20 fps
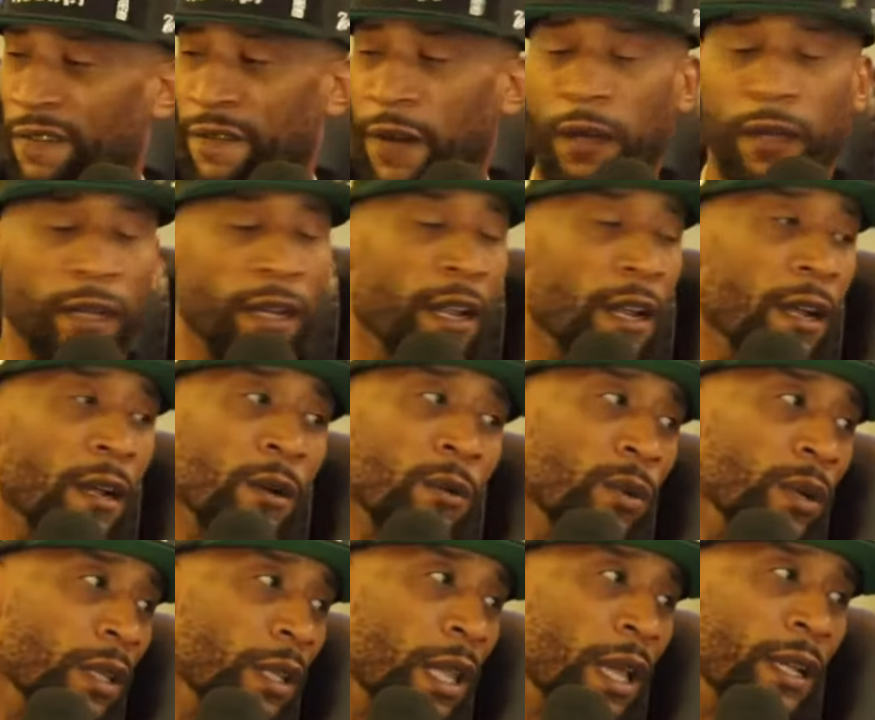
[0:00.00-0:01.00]
fucking
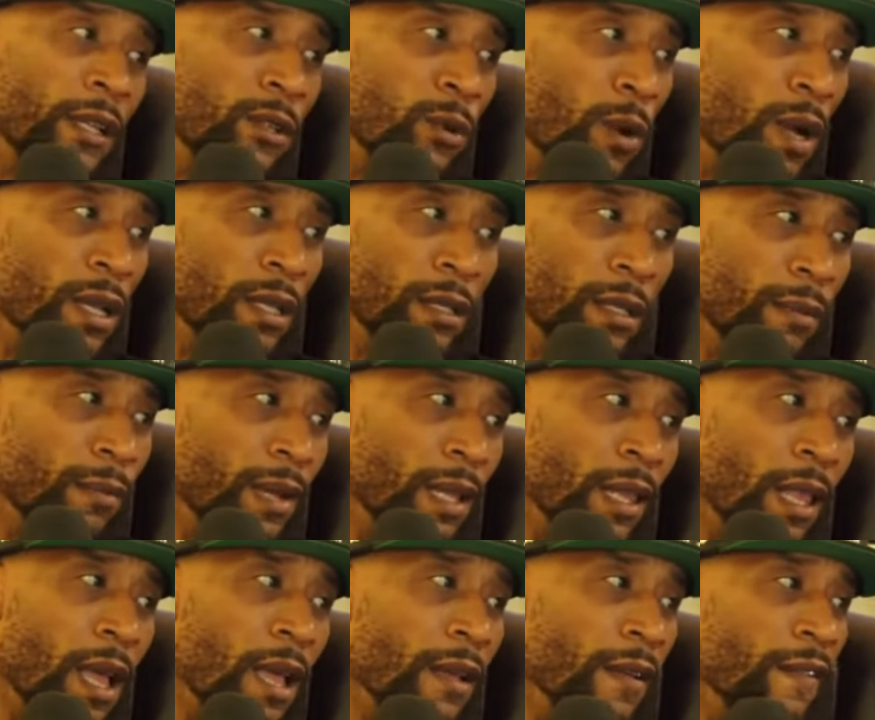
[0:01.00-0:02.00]
heroin like twice in my
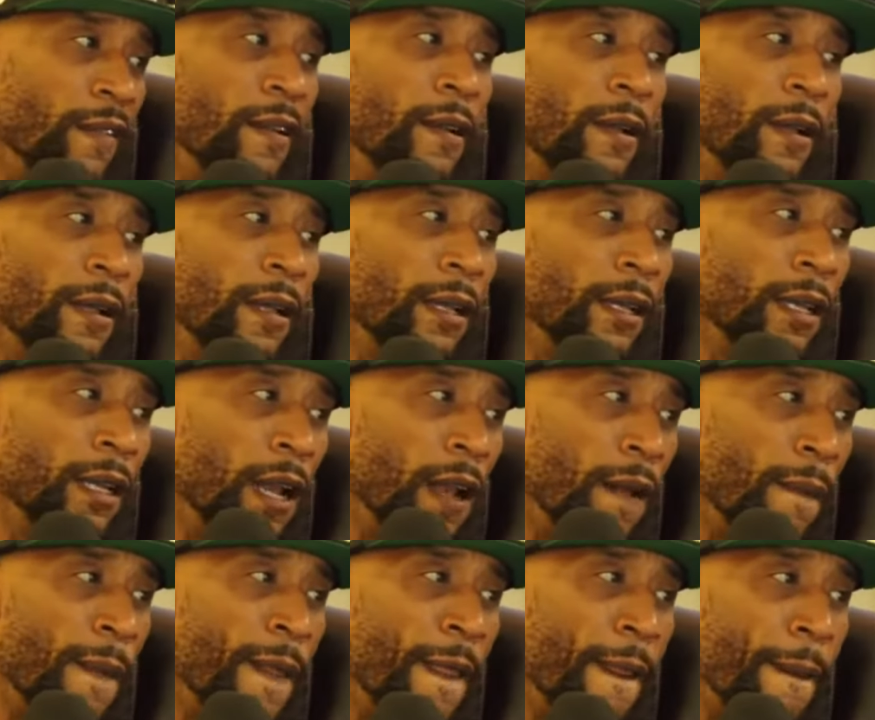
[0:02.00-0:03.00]
life. Mm. You
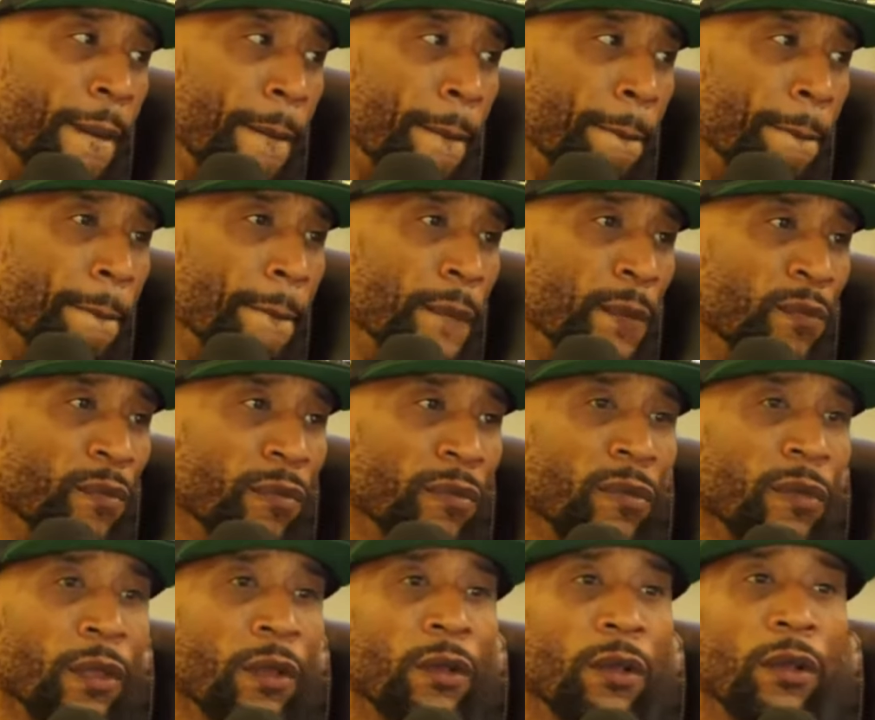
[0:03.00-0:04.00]
know what I mean?
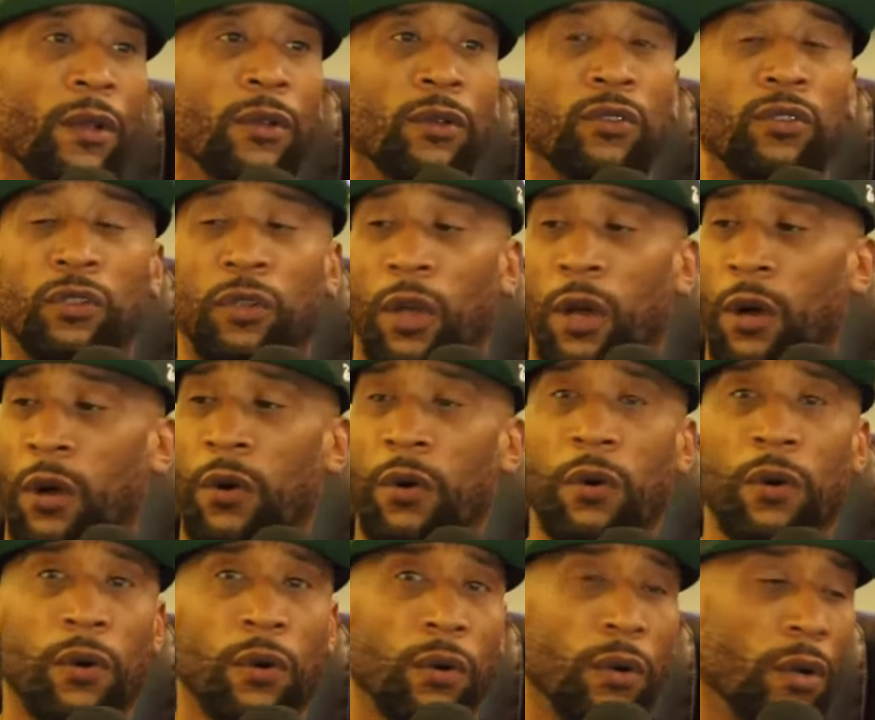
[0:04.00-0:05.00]

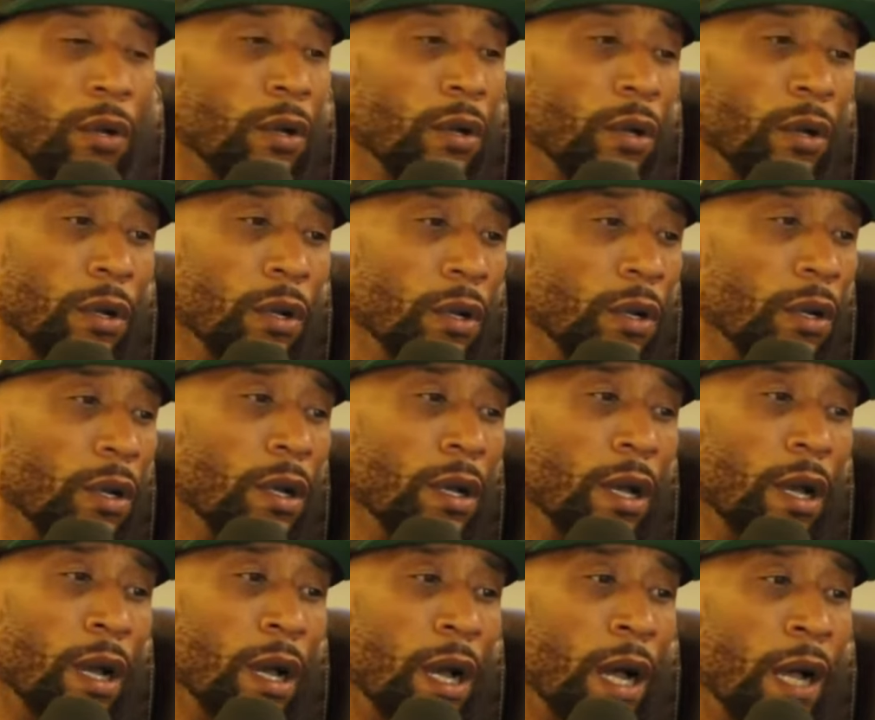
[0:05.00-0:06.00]
So
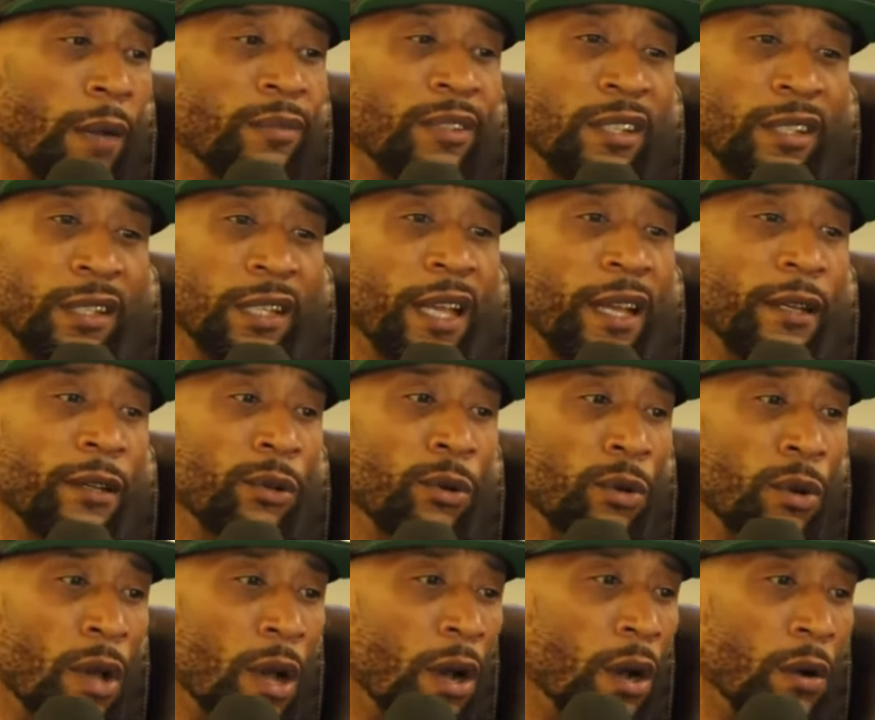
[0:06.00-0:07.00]
I'm just letting
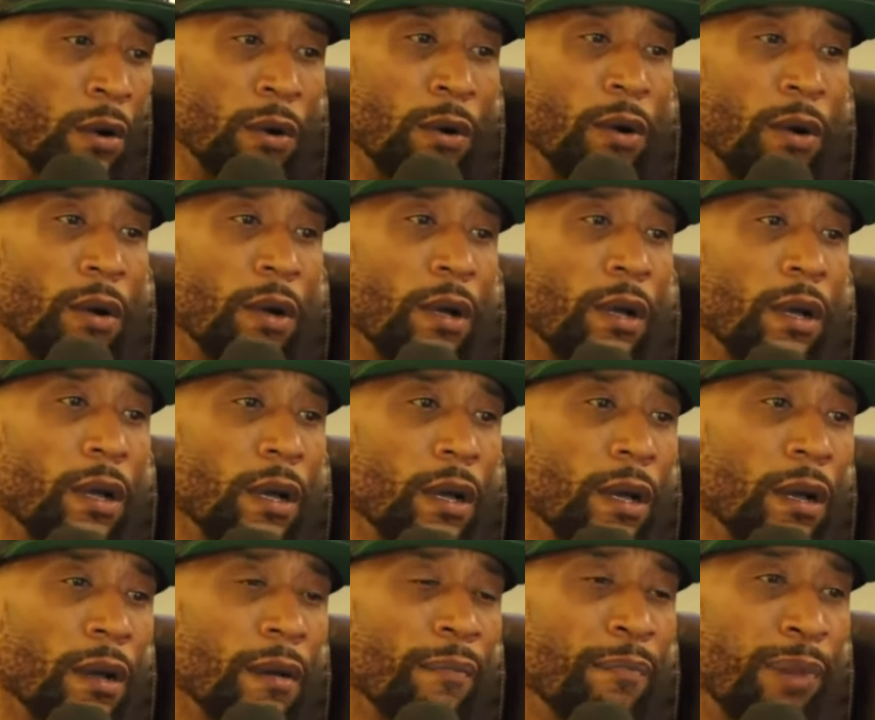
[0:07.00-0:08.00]
you know.
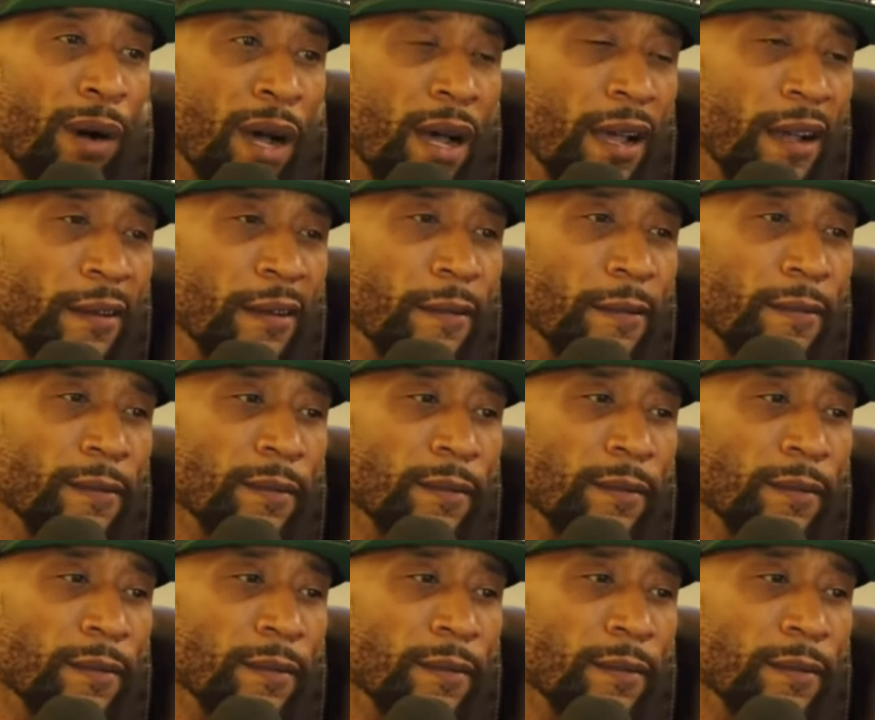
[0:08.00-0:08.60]
But